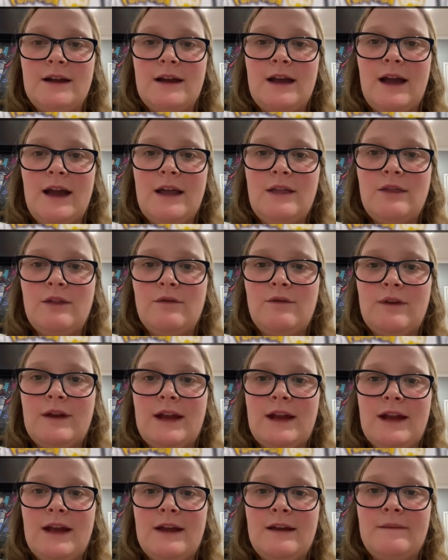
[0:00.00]
And the
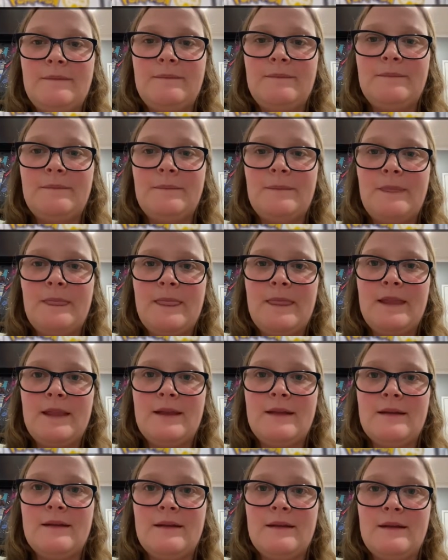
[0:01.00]
rare
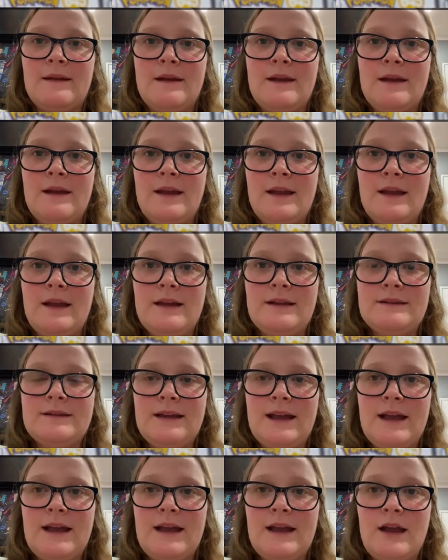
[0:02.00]
is
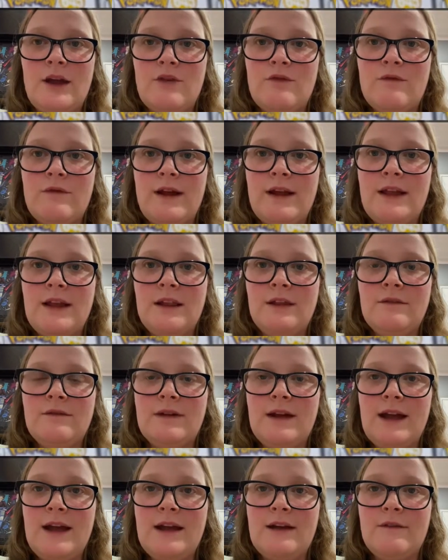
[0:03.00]
a regular
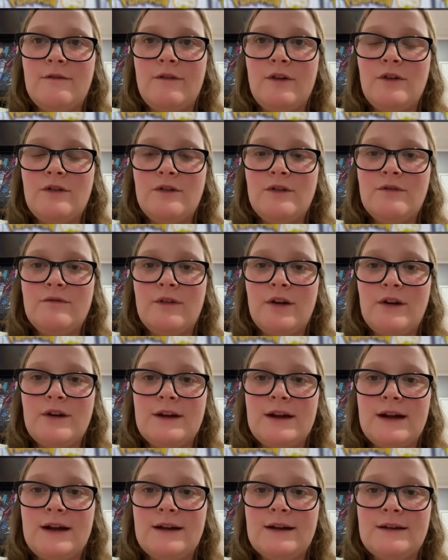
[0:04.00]
rare,
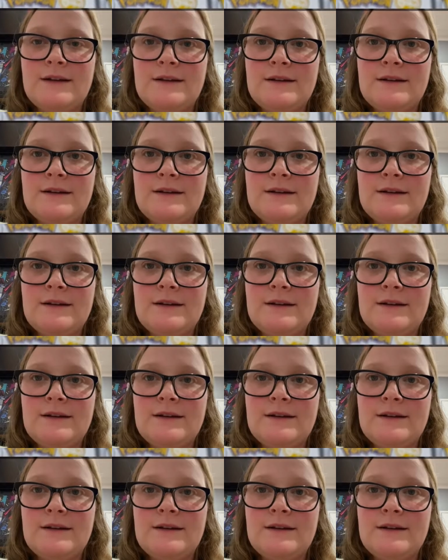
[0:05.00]
Volcarona.